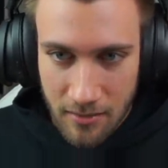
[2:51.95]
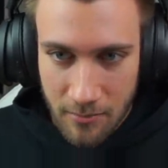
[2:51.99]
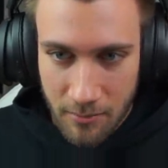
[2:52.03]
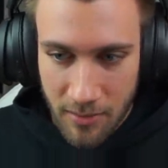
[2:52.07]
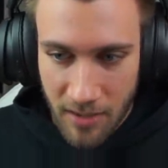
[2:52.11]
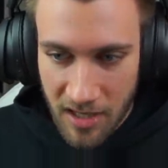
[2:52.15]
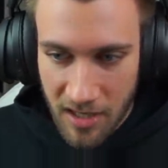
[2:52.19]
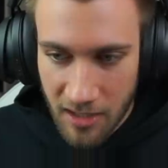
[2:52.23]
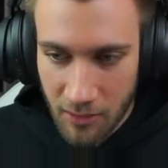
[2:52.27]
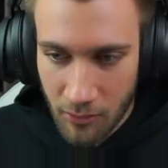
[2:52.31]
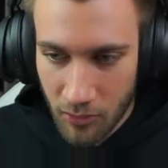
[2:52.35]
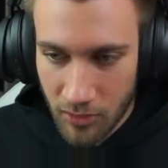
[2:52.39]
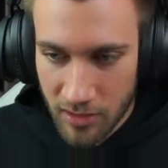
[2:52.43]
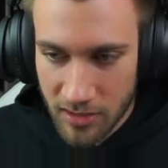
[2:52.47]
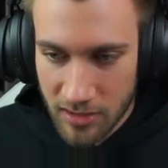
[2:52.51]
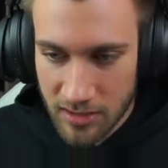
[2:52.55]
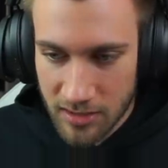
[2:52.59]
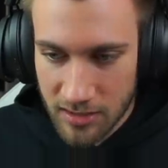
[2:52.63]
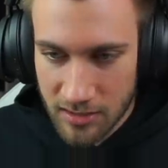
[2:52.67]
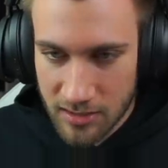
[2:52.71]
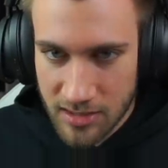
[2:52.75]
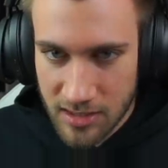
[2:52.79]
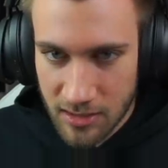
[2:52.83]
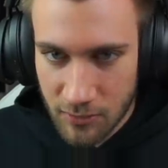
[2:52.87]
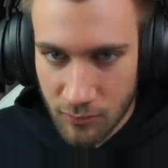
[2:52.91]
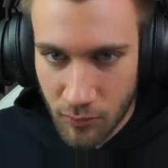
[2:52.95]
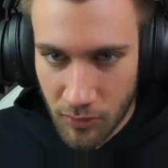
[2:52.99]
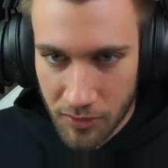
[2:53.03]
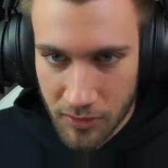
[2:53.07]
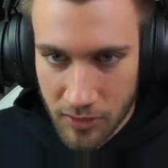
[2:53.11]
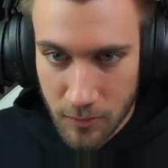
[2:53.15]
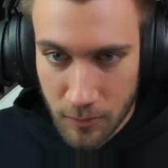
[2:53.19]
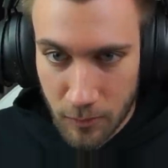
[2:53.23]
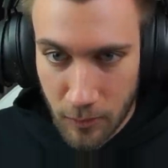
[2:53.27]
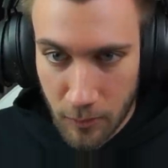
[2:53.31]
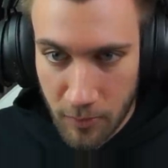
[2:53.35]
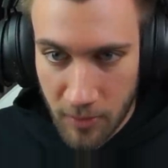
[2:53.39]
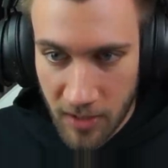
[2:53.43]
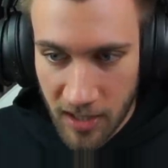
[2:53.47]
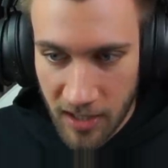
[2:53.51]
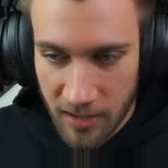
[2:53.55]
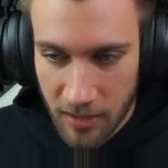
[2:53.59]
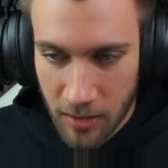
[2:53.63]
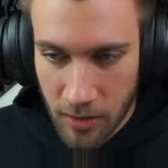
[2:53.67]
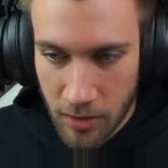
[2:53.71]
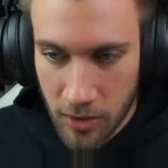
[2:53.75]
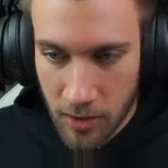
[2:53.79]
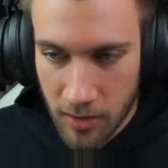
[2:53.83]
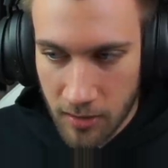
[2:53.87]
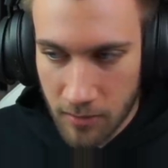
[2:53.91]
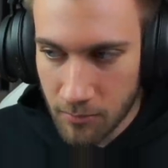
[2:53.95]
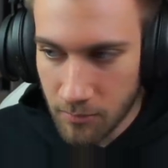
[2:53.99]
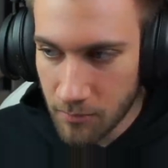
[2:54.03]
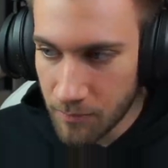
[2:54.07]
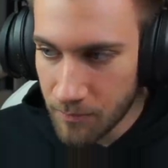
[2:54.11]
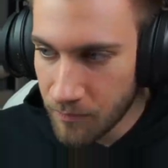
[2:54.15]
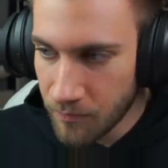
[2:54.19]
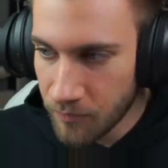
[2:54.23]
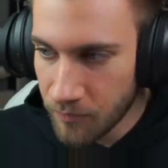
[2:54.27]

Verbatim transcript: But I really didn't want to prepare anything